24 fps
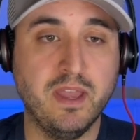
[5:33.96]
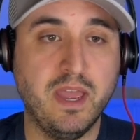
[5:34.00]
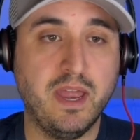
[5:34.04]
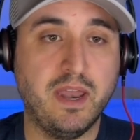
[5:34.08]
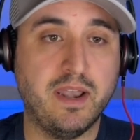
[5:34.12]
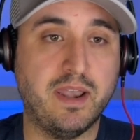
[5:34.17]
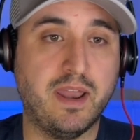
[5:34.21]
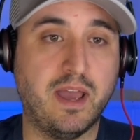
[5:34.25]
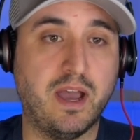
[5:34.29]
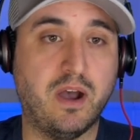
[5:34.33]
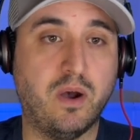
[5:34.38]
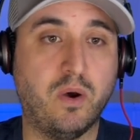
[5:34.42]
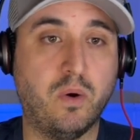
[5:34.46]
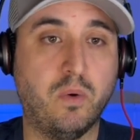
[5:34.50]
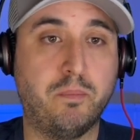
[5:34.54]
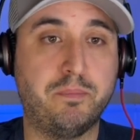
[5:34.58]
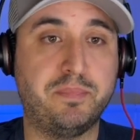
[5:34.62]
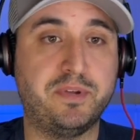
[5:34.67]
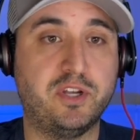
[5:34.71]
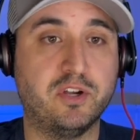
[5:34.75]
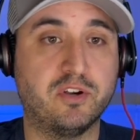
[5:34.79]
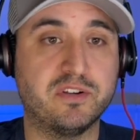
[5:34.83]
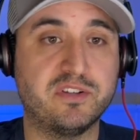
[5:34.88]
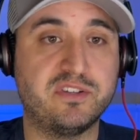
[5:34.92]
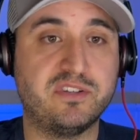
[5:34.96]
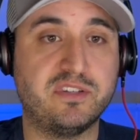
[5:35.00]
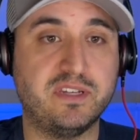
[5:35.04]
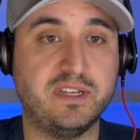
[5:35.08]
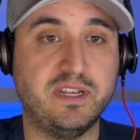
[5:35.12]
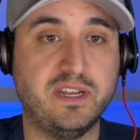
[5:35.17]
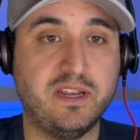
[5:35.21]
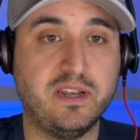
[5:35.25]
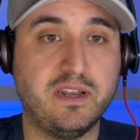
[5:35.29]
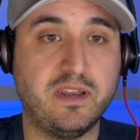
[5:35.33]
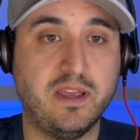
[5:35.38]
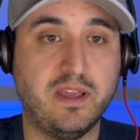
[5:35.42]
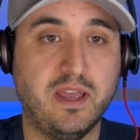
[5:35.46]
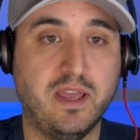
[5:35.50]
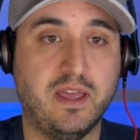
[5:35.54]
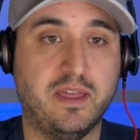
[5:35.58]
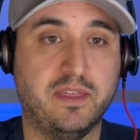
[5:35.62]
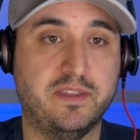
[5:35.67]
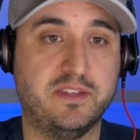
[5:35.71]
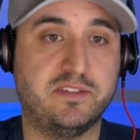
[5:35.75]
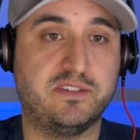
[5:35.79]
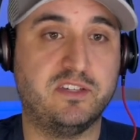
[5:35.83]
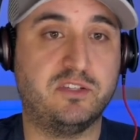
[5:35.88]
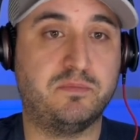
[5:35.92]
Now, pure seed,
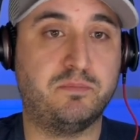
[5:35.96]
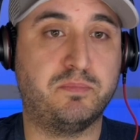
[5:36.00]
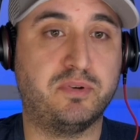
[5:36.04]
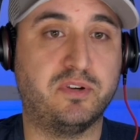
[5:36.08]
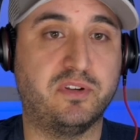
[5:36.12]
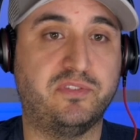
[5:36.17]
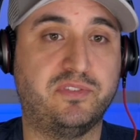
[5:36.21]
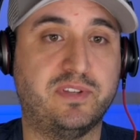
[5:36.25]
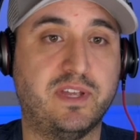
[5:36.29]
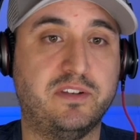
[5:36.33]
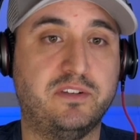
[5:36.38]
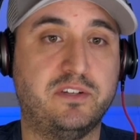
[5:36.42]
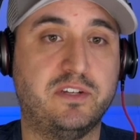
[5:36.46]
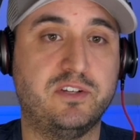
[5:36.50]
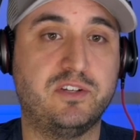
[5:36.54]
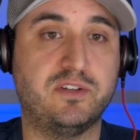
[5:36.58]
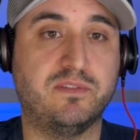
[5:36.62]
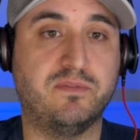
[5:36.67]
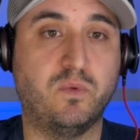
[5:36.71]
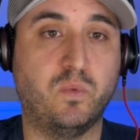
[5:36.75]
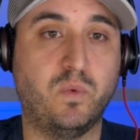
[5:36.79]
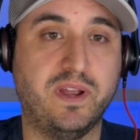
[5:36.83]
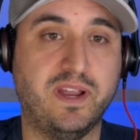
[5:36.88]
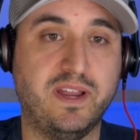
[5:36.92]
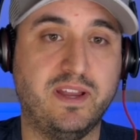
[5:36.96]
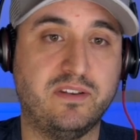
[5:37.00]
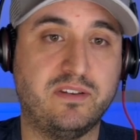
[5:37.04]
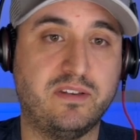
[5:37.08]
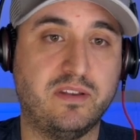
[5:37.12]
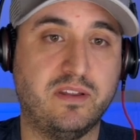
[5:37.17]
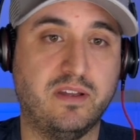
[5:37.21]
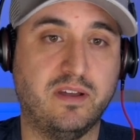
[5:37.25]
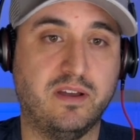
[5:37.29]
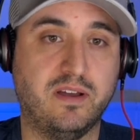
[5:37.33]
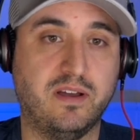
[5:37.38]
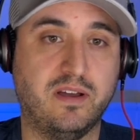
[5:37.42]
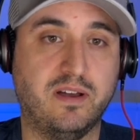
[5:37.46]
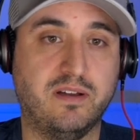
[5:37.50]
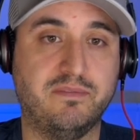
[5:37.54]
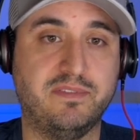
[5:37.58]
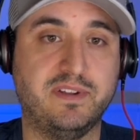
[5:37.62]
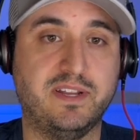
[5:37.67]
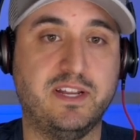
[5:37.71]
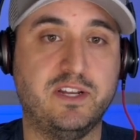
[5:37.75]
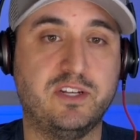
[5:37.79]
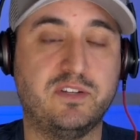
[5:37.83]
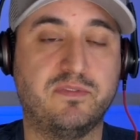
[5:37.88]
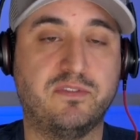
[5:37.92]
this is percentage of weight of
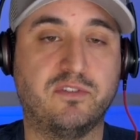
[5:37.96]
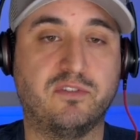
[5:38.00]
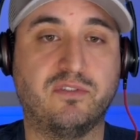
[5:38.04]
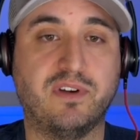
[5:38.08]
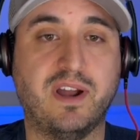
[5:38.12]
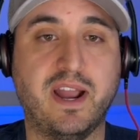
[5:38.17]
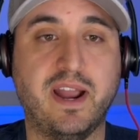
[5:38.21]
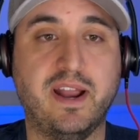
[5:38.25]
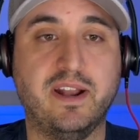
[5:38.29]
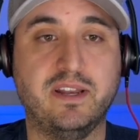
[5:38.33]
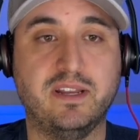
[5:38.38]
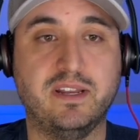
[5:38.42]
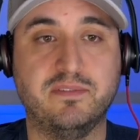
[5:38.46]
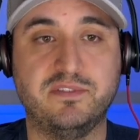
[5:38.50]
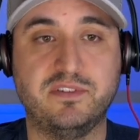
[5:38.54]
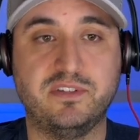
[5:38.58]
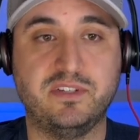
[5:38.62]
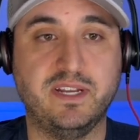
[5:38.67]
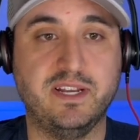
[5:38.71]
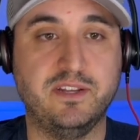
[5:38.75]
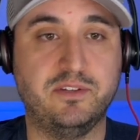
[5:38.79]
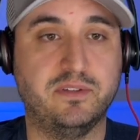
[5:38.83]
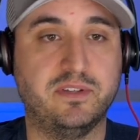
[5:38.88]
each variety of seed.